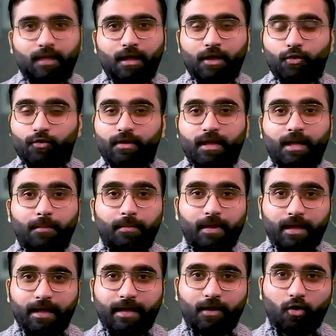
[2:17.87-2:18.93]
Using a
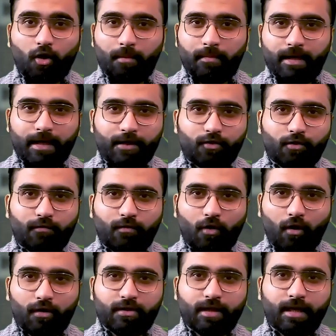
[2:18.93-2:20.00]
brilliant combination of
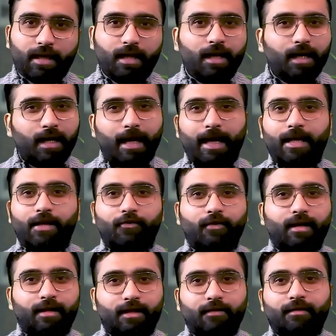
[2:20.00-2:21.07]
logic and
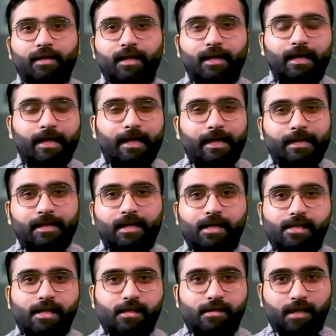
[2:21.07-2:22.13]
creativity, they
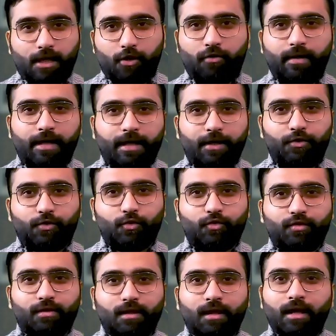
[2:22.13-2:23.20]
assess security issues
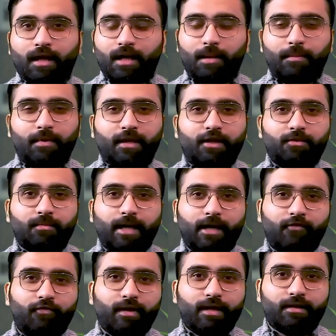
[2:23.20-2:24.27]
companies might
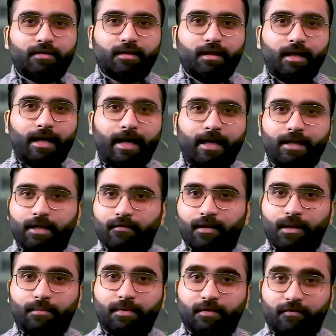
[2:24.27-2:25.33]
face and
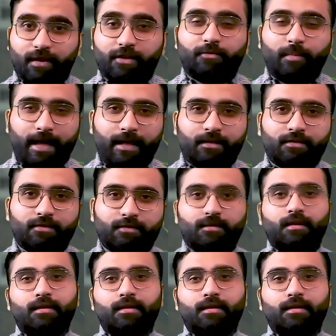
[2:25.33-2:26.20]
develop defense plans.